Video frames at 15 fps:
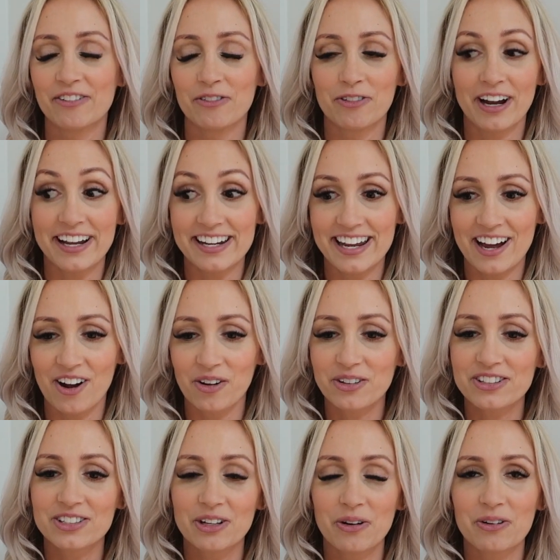right now,
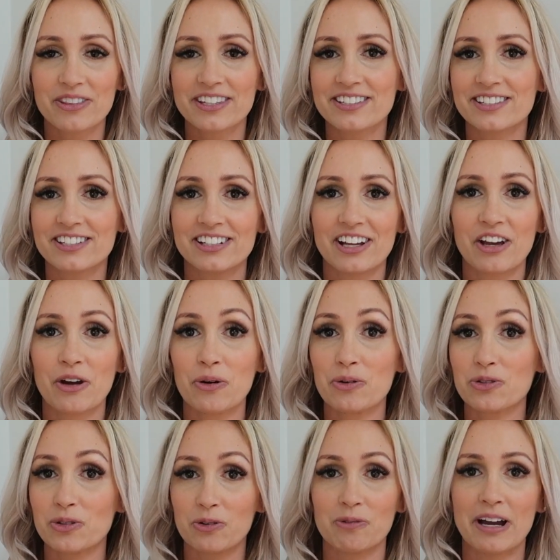so this
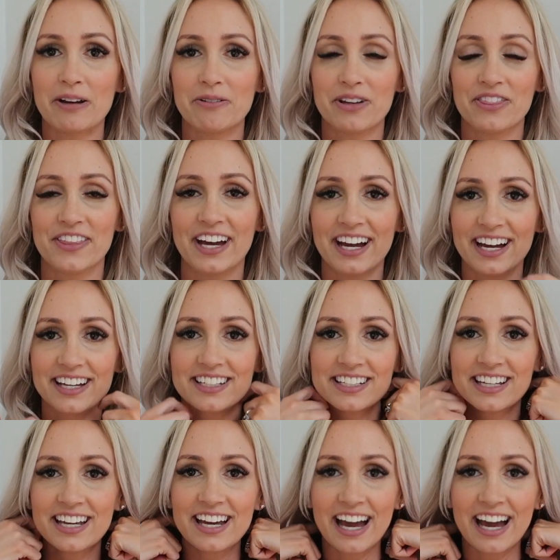goes right with that.